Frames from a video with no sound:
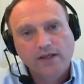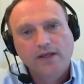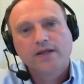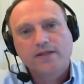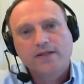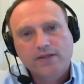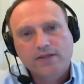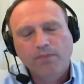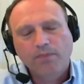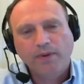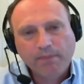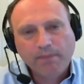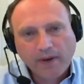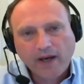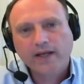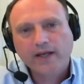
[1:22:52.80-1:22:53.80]
So
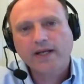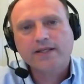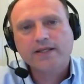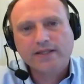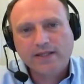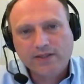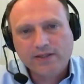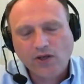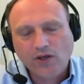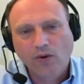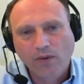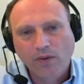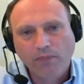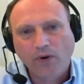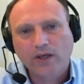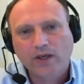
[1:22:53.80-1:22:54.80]
preparedness is so
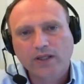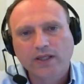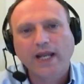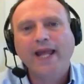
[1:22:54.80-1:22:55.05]
important.